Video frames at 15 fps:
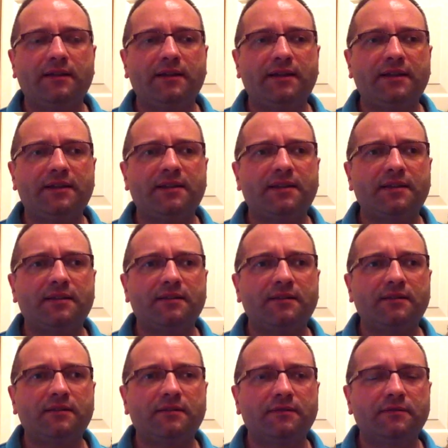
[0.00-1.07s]
it
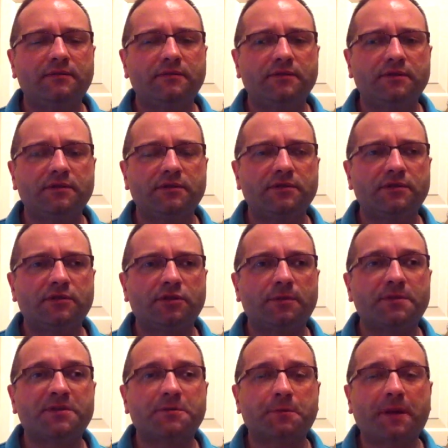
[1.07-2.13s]

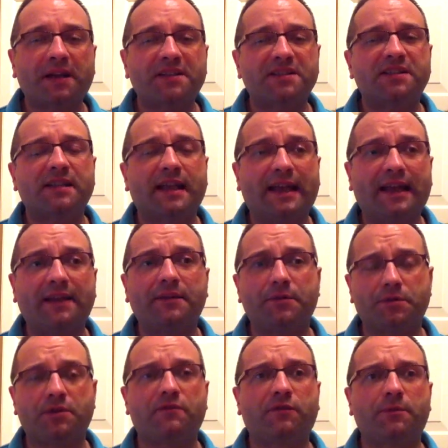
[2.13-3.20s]
subtracts
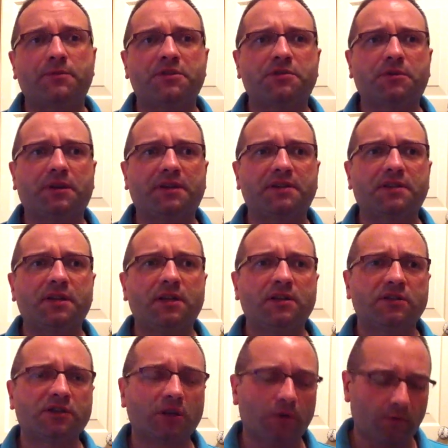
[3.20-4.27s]
energy from the strings,
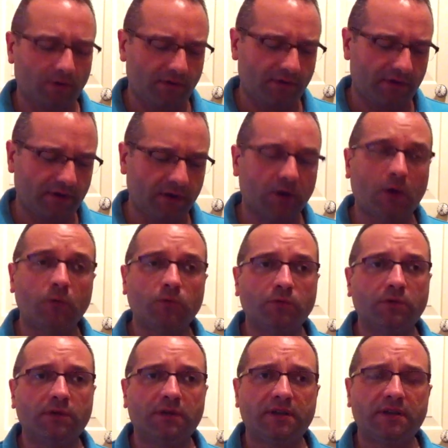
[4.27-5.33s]
so the tone